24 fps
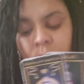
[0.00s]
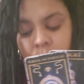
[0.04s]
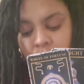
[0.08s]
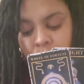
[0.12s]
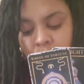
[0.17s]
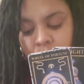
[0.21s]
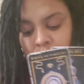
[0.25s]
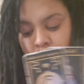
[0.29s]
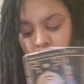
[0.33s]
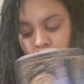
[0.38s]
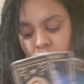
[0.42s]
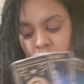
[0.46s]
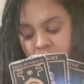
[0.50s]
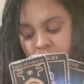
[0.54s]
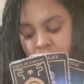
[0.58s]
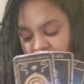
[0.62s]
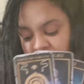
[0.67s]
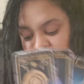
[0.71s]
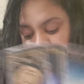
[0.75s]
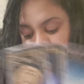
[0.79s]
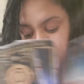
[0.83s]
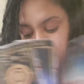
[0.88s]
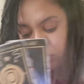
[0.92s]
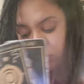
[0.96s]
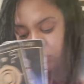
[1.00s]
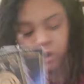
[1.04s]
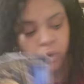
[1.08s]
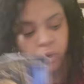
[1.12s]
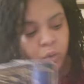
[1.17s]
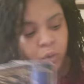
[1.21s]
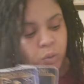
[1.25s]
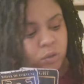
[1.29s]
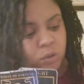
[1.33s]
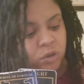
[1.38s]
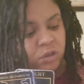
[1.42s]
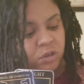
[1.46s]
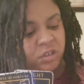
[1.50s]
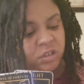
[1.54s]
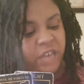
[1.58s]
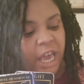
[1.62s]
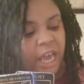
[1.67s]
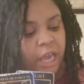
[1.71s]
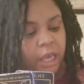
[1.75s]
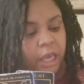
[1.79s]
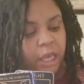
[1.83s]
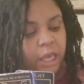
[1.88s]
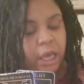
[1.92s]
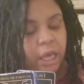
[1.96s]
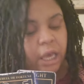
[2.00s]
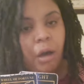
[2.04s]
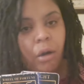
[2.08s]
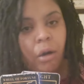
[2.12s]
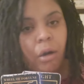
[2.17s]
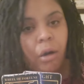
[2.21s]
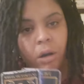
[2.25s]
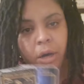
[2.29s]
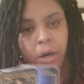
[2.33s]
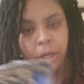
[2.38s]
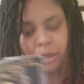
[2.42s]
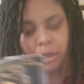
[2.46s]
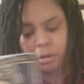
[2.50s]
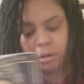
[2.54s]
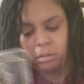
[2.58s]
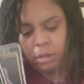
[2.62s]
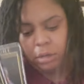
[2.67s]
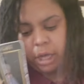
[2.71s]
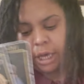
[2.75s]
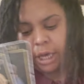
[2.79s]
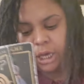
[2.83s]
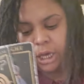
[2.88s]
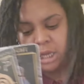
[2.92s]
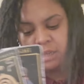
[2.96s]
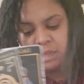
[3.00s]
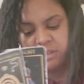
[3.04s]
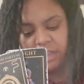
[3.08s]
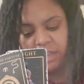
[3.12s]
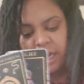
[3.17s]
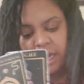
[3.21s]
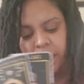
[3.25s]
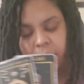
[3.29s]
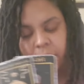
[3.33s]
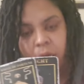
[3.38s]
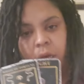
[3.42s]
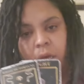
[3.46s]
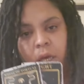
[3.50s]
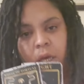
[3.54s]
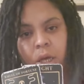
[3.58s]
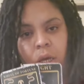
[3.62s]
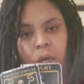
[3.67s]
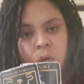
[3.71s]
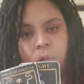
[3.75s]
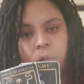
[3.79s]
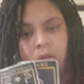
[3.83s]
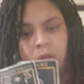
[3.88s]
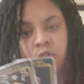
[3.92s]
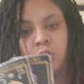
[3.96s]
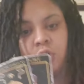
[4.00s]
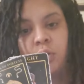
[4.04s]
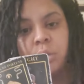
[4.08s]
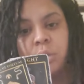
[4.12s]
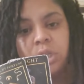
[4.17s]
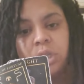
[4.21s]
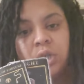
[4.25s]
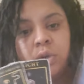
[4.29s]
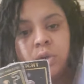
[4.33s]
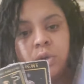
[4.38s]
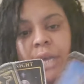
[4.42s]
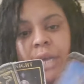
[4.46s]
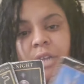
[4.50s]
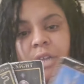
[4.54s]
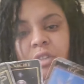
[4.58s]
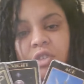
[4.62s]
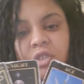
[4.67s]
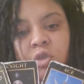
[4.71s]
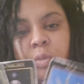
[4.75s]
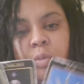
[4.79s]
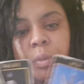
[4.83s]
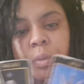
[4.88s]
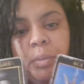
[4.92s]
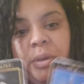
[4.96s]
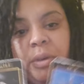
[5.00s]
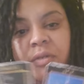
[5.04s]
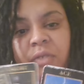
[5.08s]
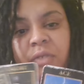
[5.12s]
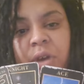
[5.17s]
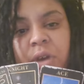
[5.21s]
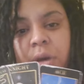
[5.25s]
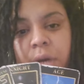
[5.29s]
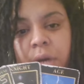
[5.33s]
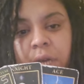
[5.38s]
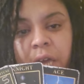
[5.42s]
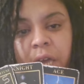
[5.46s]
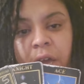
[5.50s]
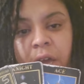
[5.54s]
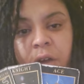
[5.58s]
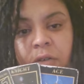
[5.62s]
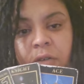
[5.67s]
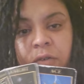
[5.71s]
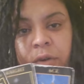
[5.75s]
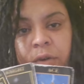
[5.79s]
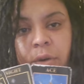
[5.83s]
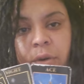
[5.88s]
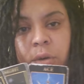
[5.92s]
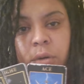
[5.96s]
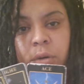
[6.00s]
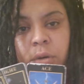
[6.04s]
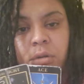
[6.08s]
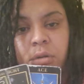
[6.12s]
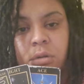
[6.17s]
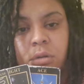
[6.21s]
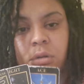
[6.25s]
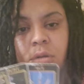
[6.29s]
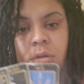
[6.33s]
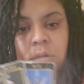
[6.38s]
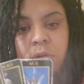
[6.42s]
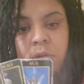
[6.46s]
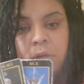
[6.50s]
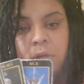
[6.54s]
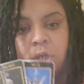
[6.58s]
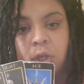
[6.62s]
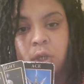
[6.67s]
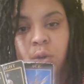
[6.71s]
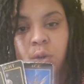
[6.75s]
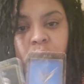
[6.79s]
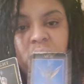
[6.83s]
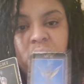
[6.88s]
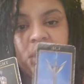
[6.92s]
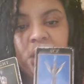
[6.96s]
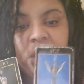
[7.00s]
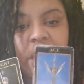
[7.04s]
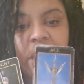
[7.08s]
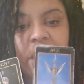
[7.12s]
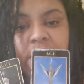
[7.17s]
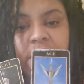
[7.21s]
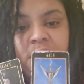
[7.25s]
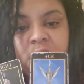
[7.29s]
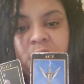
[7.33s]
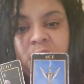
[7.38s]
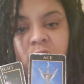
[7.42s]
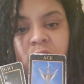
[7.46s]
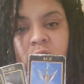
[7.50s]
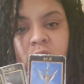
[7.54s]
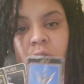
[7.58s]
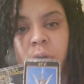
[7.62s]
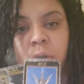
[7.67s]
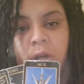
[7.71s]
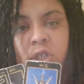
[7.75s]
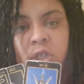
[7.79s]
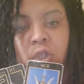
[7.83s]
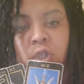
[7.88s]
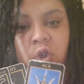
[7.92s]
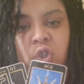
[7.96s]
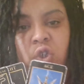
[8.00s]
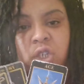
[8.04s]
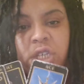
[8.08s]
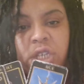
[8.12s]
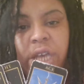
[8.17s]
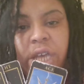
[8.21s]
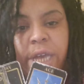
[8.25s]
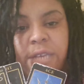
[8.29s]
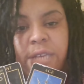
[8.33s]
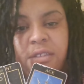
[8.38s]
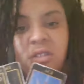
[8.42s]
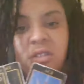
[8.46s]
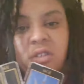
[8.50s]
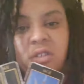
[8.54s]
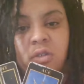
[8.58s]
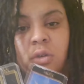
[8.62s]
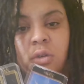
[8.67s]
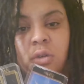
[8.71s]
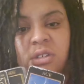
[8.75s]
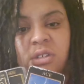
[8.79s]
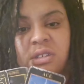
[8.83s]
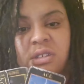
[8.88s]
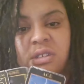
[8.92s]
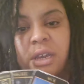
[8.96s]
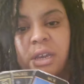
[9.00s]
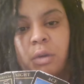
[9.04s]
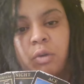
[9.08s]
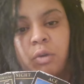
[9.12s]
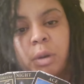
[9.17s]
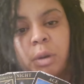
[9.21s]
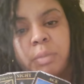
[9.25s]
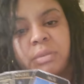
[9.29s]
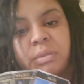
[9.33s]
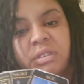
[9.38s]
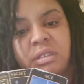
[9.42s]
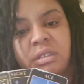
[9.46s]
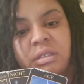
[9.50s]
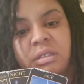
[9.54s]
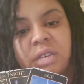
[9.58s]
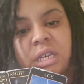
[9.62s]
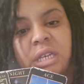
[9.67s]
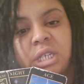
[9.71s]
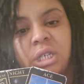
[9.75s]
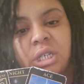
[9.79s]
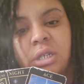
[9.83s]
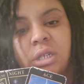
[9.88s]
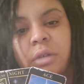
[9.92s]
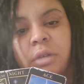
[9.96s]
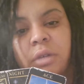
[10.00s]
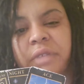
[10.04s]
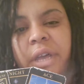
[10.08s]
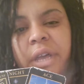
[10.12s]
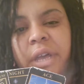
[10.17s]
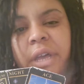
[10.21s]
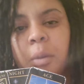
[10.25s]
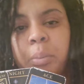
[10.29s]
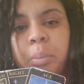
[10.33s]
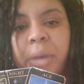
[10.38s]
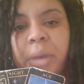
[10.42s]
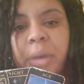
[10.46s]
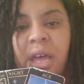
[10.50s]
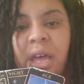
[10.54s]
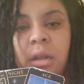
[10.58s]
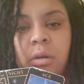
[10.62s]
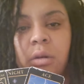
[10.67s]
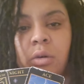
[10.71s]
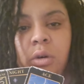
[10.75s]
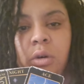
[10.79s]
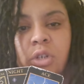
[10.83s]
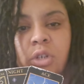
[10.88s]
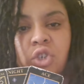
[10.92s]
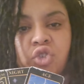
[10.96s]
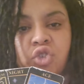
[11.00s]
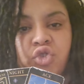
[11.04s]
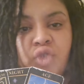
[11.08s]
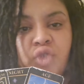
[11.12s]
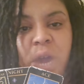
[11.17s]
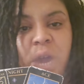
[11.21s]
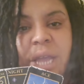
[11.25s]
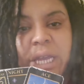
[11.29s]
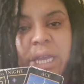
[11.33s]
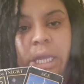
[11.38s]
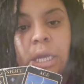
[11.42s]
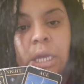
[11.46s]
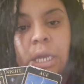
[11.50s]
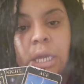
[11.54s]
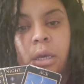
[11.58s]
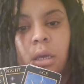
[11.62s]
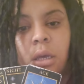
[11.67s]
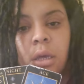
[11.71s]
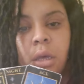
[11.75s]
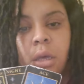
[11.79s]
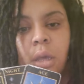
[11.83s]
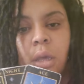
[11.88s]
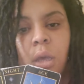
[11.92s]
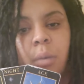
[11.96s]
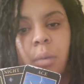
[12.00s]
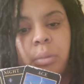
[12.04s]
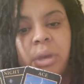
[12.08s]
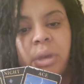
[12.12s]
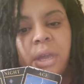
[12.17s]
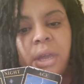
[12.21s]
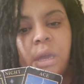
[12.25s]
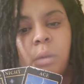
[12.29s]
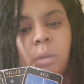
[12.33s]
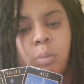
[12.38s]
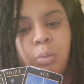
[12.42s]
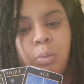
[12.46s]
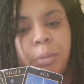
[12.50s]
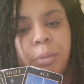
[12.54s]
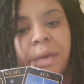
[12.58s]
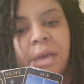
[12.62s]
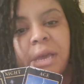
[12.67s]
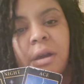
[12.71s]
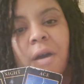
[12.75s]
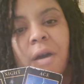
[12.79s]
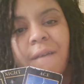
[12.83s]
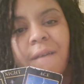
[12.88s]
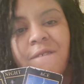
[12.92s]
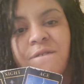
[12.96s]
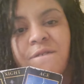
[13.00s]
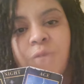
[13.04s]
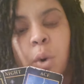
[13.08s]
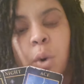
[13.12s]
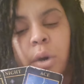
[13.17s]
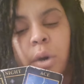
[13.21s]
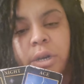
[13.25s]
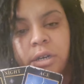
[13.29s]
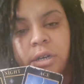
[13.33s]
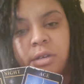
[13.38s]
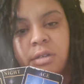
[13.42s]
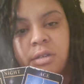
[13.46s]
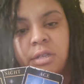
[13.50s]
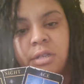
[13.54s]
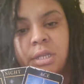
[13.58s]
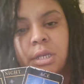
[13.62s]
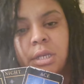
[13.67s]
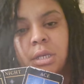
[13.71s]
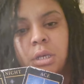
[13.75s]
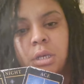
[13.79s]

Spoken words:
He wants him to take it on. Like, he's like, do what you got to do, but be very careful. Using the Ace of Swords. Usually the Ace of Swords is like a representation of like a pen or striking. Being a force.